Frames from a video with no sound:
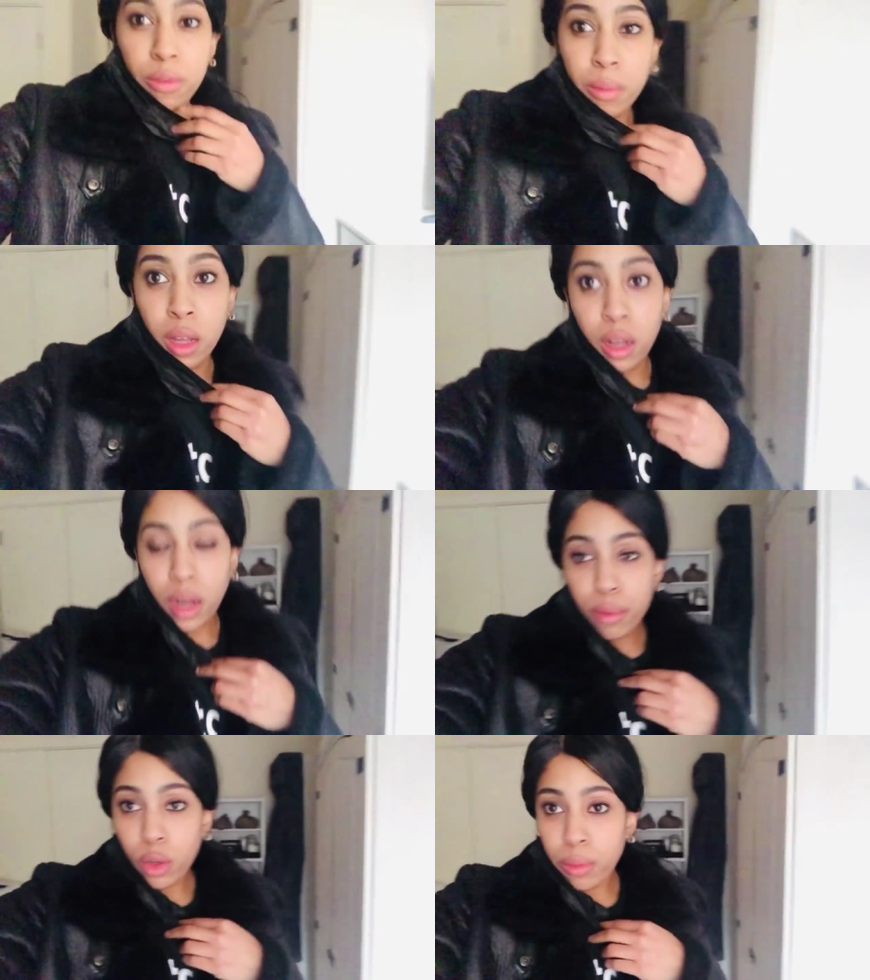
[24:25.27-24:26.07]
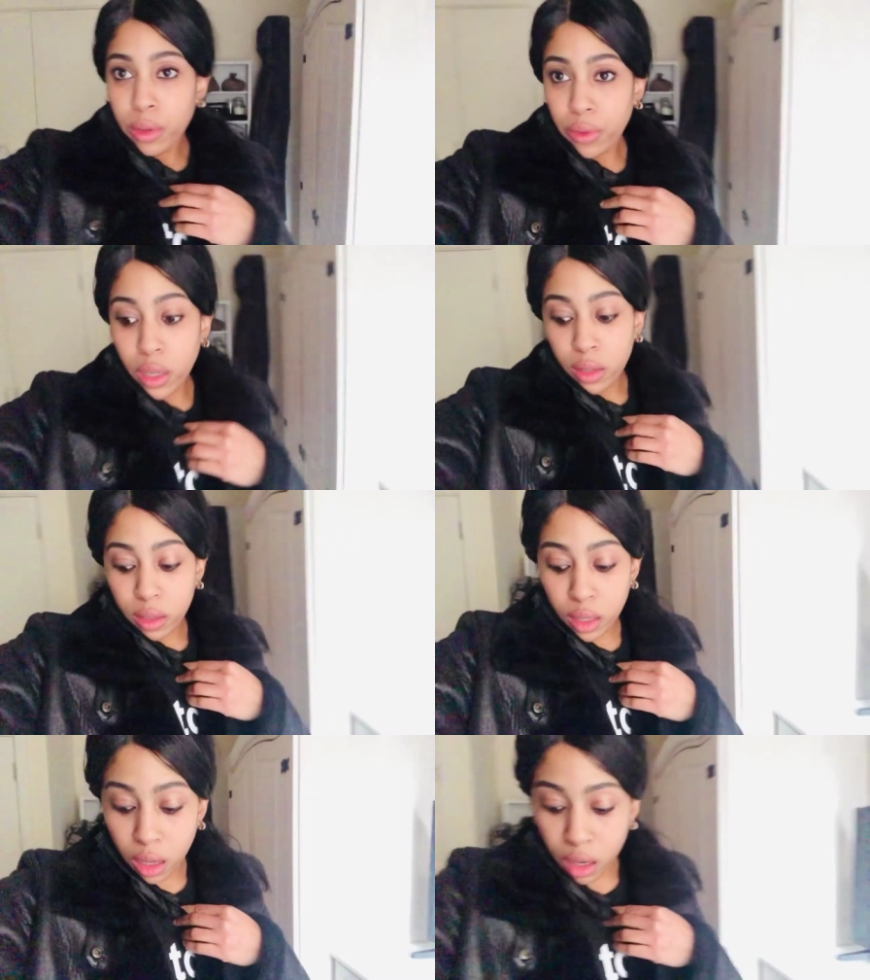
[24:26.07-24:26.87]
my laptop device
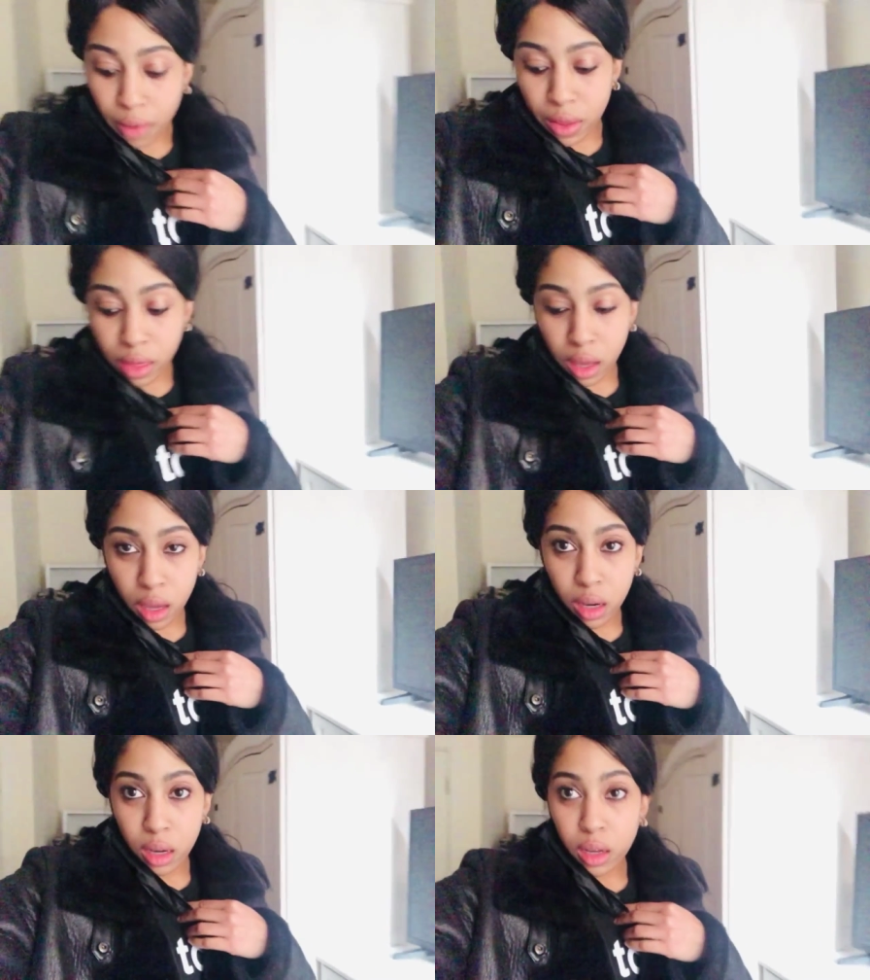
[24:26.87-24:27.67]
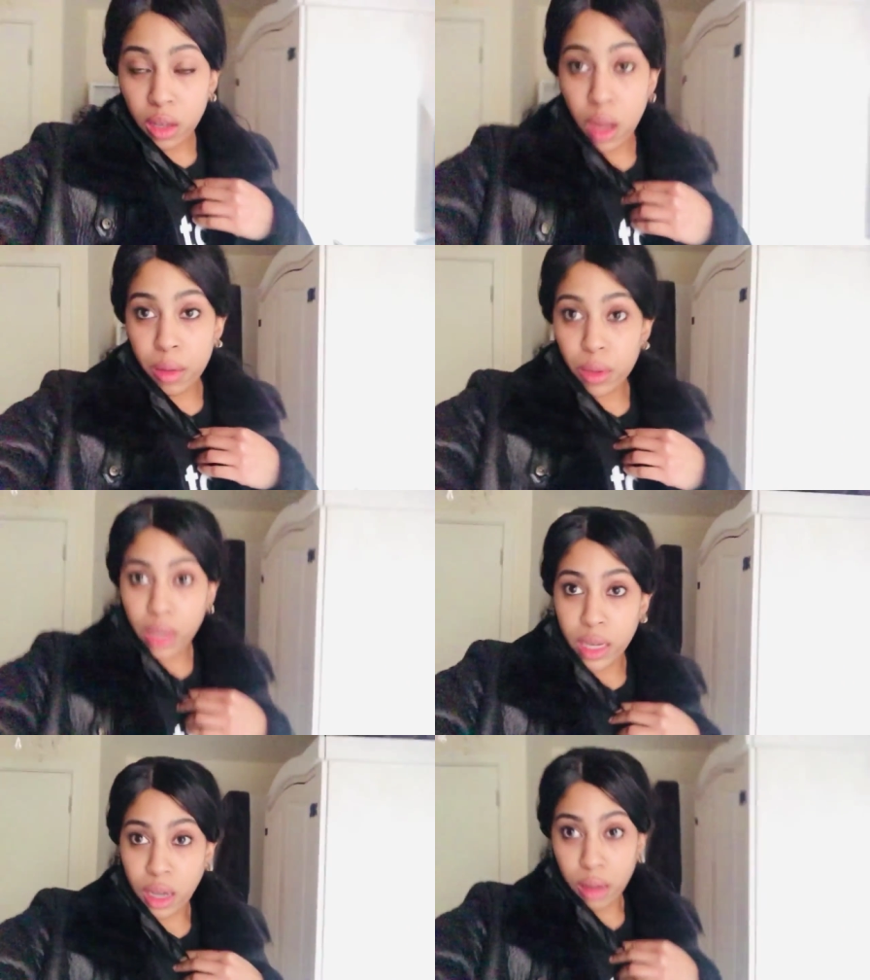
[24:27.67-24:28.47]
and everything and I'm gonna
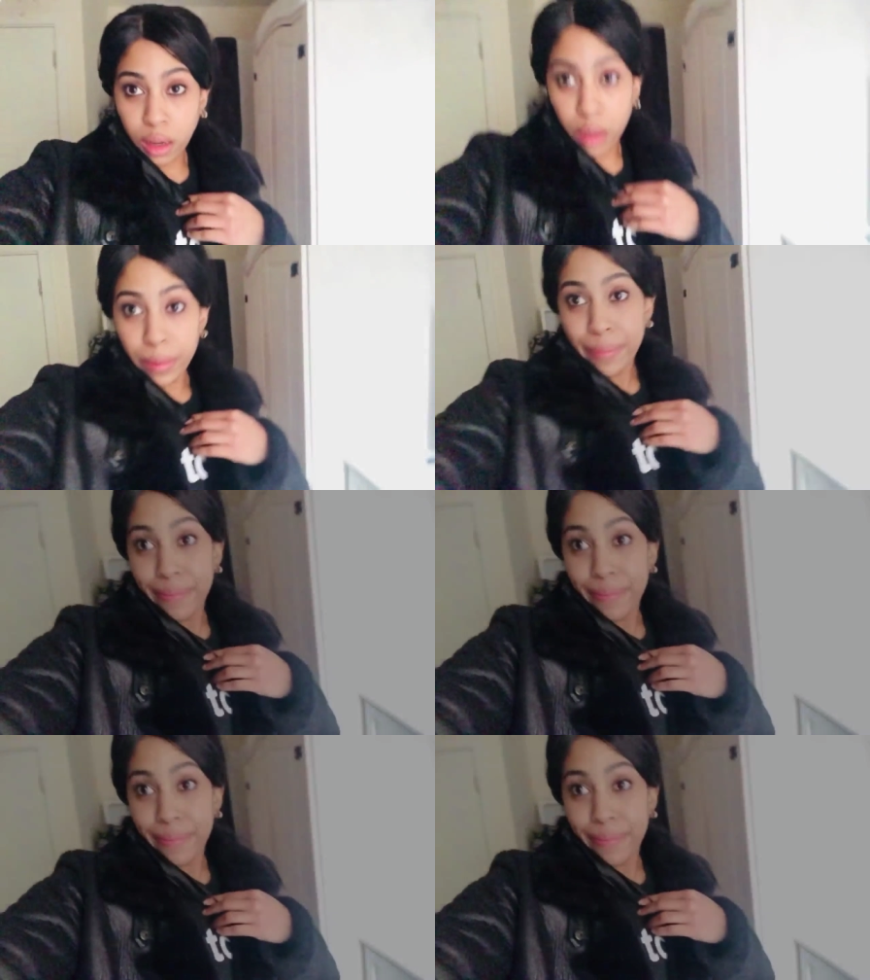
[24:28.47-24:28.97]
head out now.